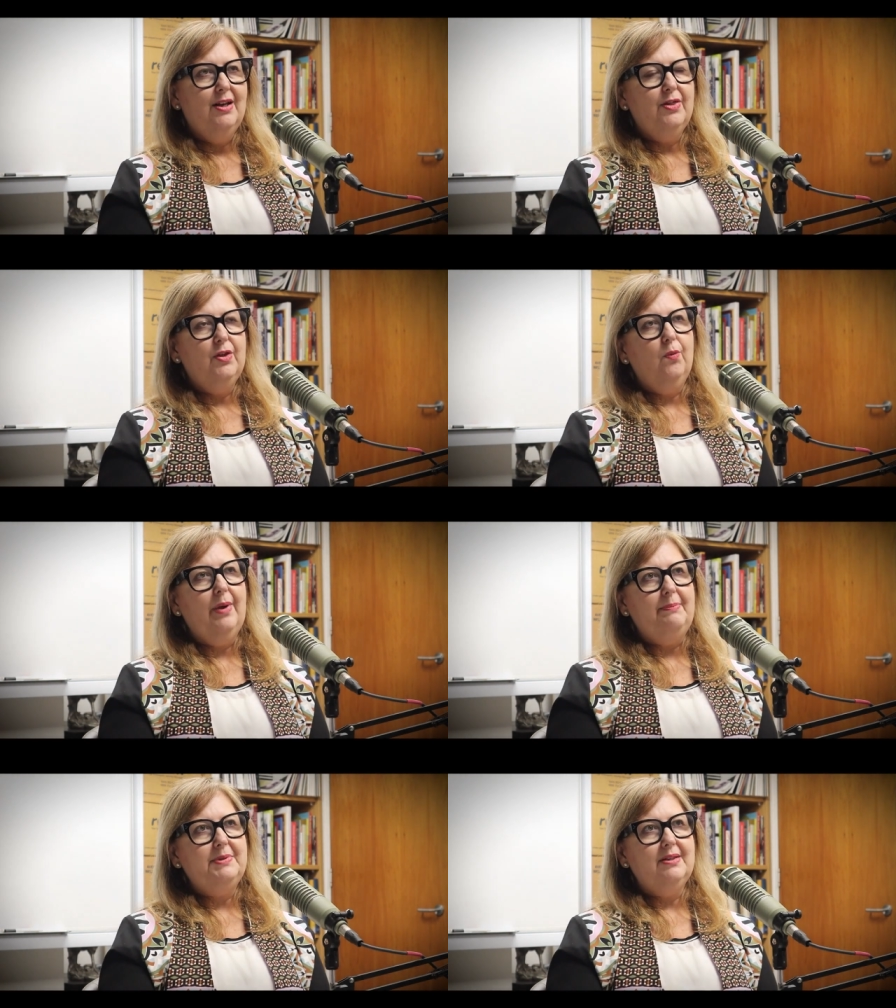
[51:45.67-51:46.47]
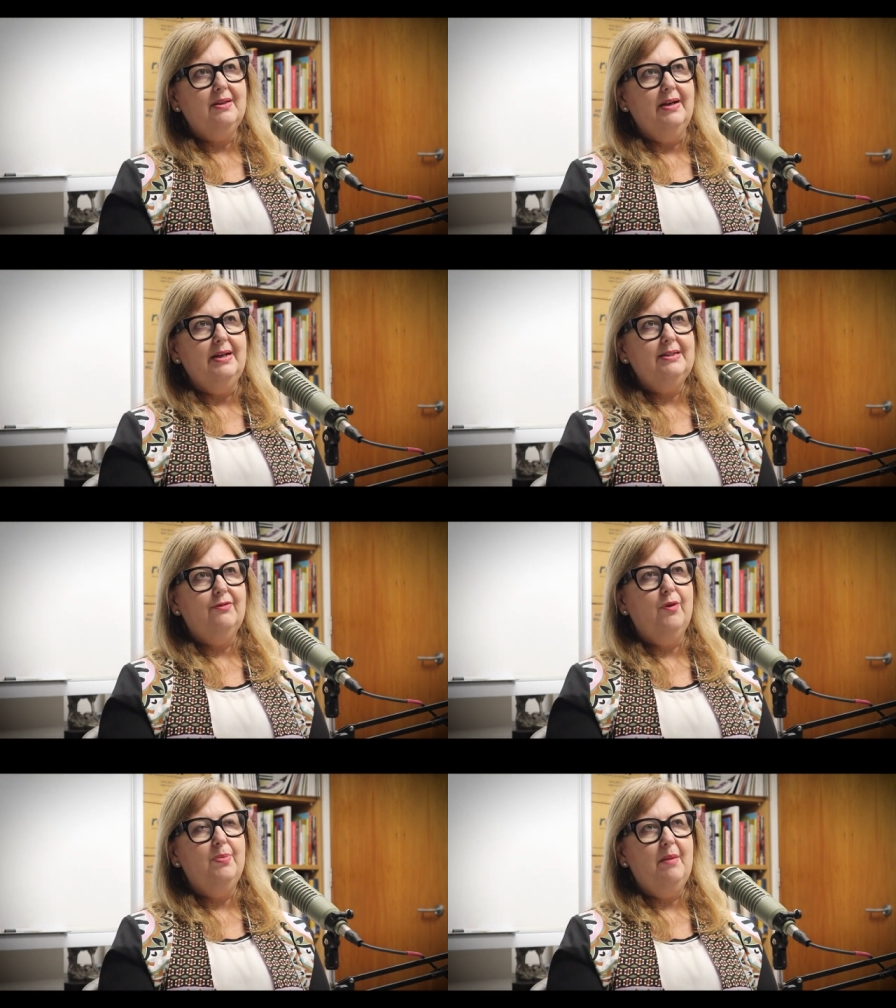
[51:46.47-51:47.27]
the website
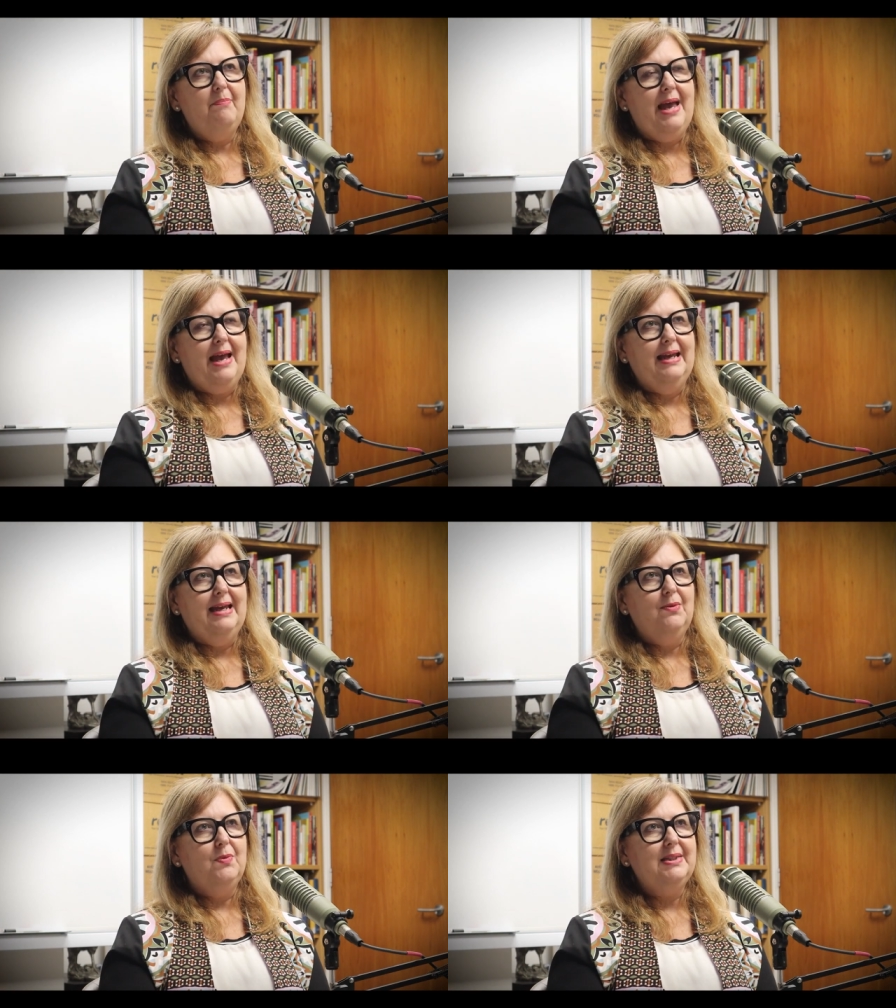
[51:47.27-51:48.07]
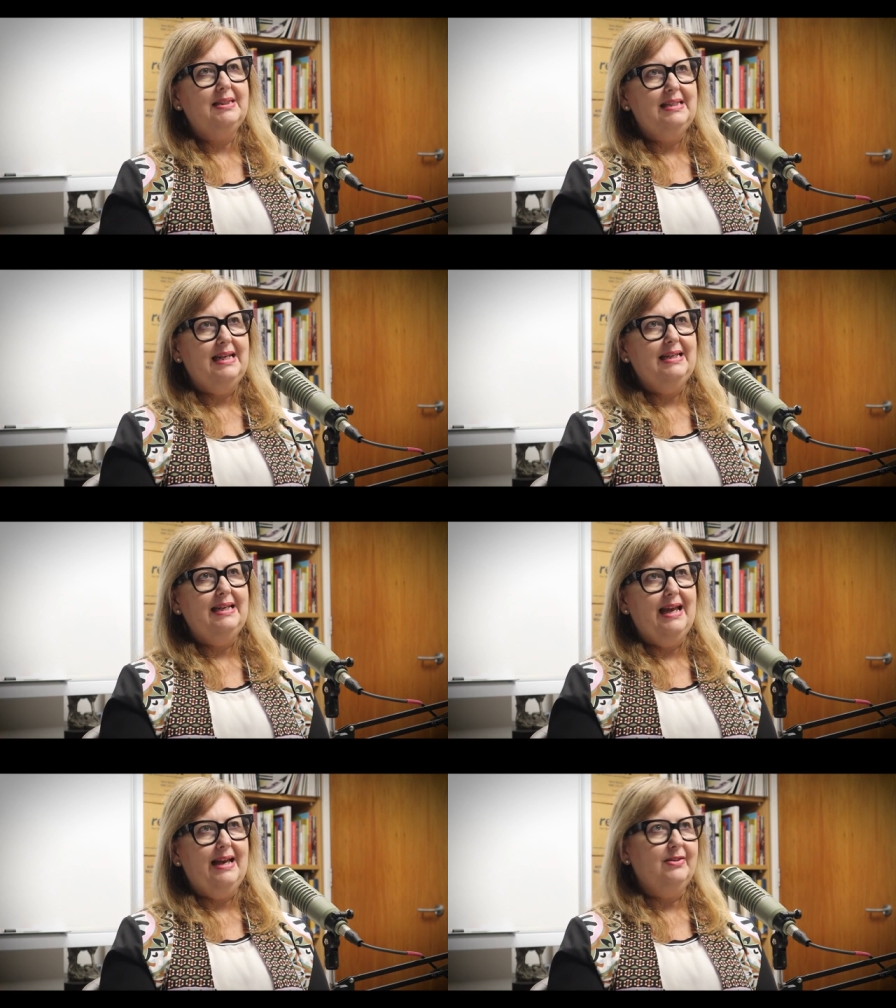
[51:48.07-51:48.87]
from the back end was
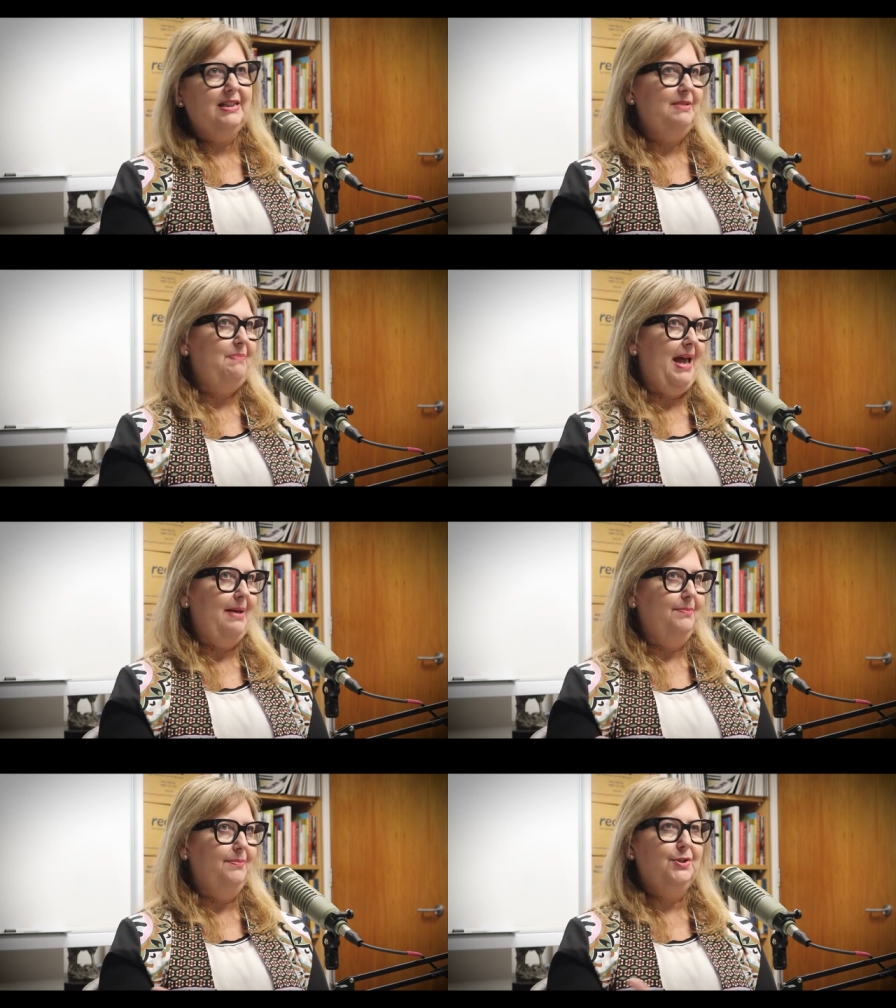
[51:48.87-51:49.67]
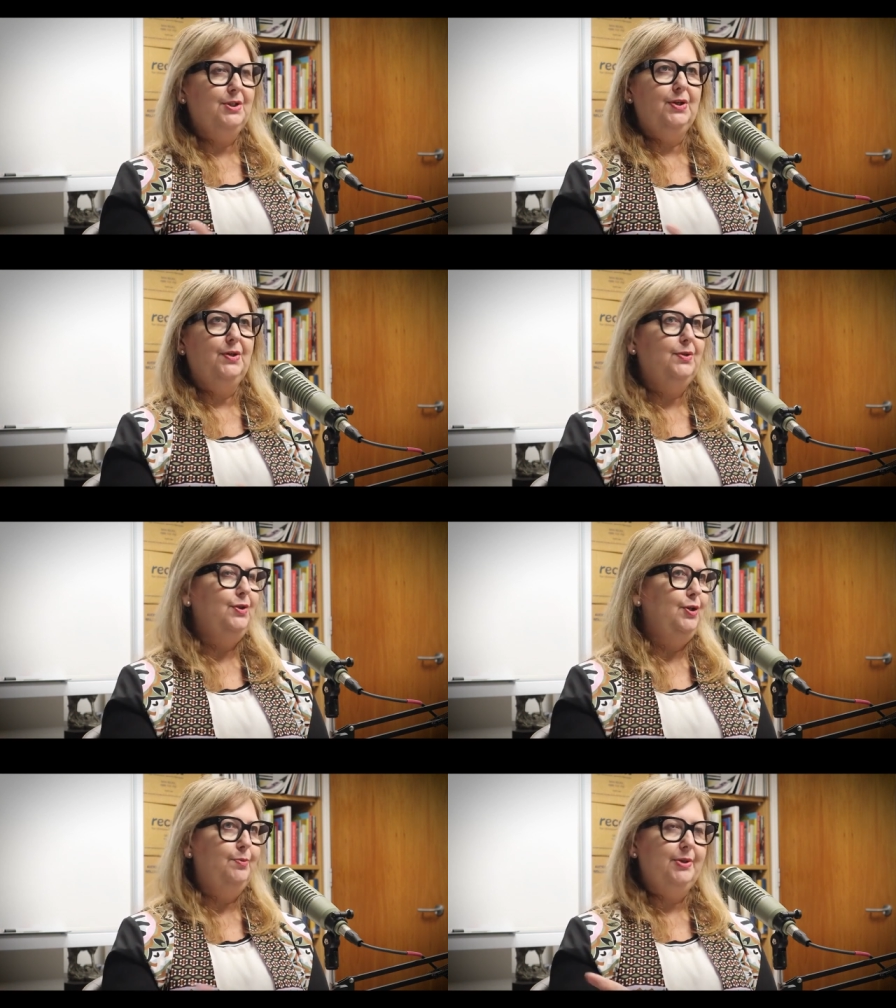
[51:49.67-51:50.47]
sending out spam to
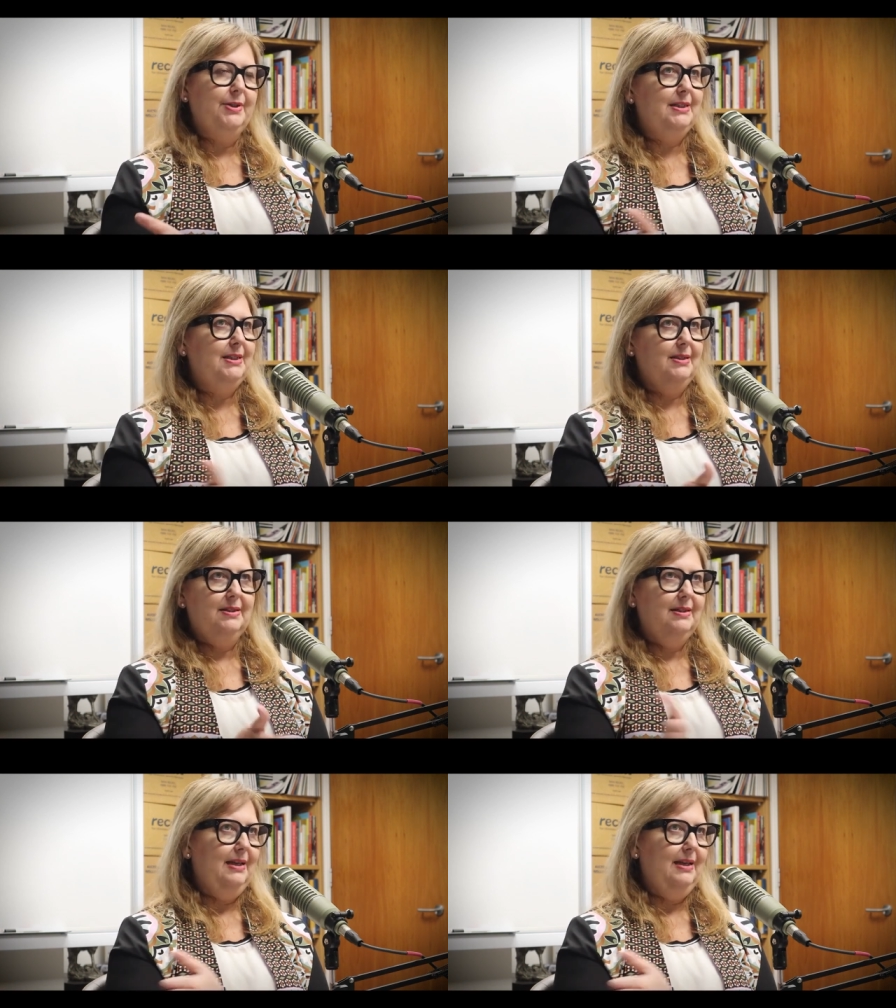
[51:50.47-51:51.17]
numerous